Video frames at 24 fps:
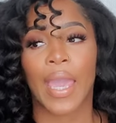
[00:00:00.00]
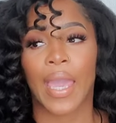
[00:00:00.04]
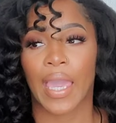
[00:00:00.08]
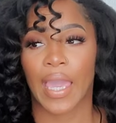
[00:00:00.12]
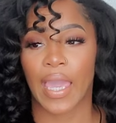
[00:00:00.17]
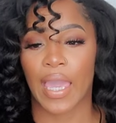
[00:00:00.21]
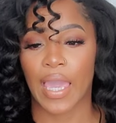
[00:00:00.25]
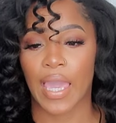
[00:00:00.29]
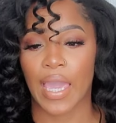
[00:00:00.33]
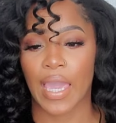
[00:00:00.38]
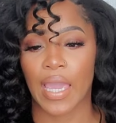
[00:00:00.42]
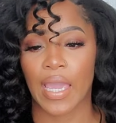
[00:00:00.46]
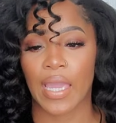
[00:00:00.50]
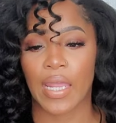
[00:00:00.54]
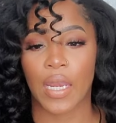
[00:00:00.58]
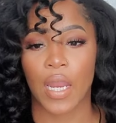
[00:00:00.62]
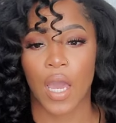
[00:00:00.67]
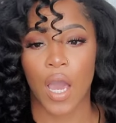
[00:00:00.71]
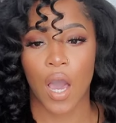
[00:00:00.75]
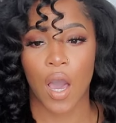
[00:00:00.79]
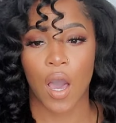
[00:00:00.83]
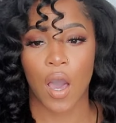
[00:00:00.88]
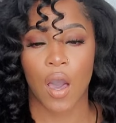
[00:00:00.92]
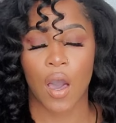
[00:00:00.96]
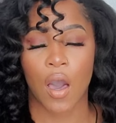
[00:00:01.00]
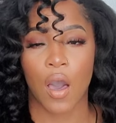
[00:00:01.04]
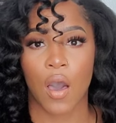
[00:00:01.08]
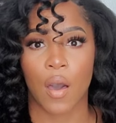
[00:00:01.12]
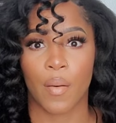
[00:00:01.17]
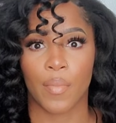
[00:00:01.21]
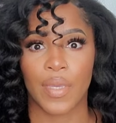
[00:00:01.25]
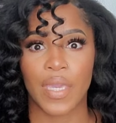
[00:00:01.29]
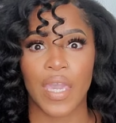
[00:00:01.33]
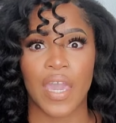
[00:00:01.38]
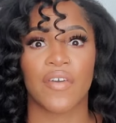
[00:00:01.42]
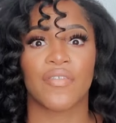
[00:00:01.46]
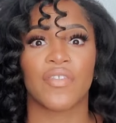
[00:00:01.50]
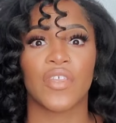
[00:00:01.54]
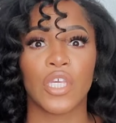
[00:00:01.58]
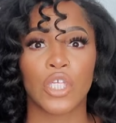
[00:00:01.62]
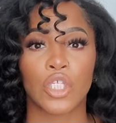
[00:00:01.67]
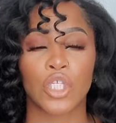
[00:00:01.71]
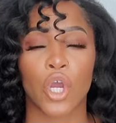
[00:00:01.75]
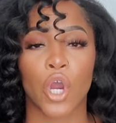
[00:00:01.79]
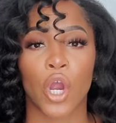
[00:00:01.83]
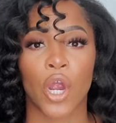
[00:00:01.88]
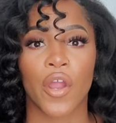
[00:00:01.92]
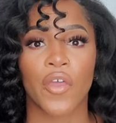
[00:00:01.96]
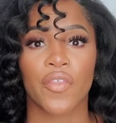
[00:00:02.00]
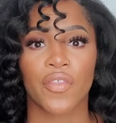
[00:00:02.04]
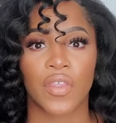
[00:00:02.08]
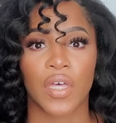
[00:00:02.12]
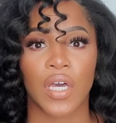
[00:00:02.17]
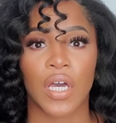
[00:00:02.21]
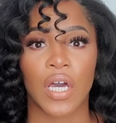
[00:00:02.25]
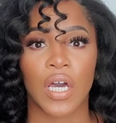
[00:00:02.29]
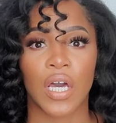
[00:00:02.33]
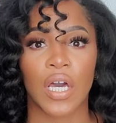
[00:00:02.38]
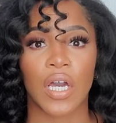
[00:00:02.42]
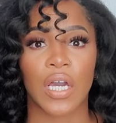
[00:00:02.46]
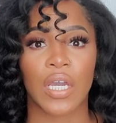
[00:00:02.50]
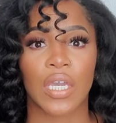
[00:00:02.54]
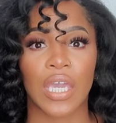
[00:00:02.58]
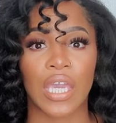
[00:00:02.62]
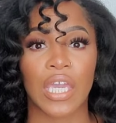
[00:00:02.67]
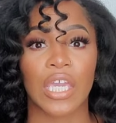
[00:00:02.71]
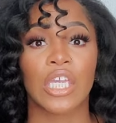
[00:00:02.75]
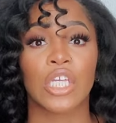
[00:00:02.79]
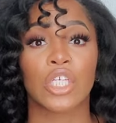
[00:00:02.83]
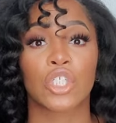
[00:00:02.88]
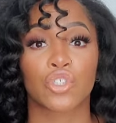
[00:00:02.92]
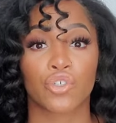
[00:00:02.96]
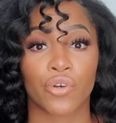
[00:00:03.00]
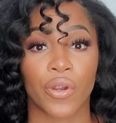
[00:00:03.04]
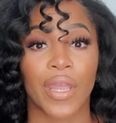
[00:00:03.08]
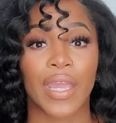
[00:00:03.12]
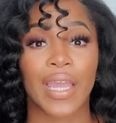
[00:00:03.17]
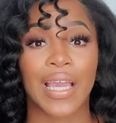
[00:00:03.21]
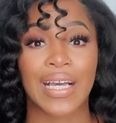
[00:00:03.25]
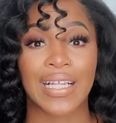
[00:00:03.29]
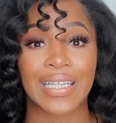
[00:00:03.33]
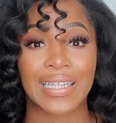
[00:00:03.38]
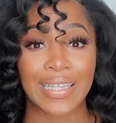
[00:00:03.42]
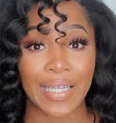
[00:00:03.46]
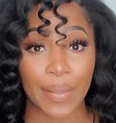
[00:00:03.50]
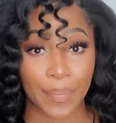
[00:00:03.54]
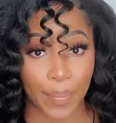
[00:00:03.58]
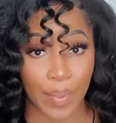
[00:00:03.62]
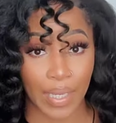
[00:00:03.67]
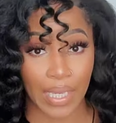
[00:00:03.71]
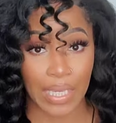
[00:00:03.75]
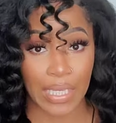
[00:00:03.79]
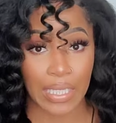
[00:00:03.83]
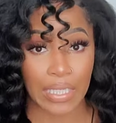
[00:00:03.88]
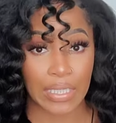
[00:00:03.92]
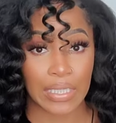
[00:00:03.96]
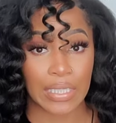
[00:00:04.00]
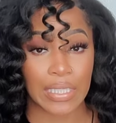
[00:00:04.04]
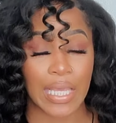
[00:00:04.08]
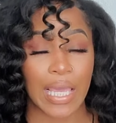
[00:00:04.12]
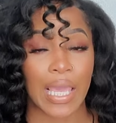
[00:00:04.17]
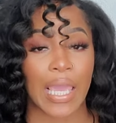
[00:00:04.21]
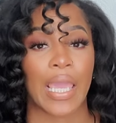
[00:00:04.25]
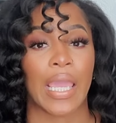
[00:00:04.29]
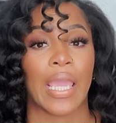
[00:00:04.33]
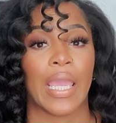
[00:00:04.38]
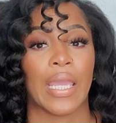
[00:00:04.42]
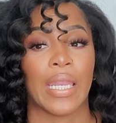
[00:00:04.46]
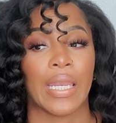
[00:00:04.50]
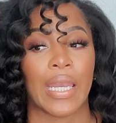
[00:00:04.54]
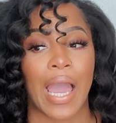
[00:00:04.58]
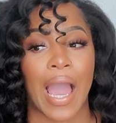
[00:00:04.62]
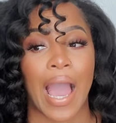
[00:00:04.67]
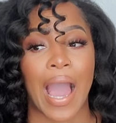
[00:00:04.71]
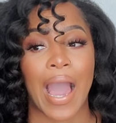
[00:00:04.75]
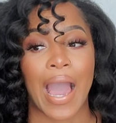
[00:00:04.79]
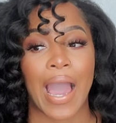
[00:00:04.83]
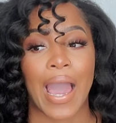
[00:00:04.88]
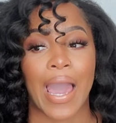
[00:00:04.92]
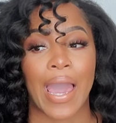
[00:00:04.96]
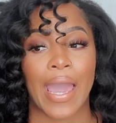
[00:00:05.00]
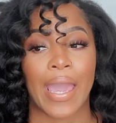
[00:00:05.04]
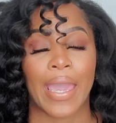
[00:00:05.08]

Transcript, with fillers: and um yeah these are the Kinky Straight clip-ins and I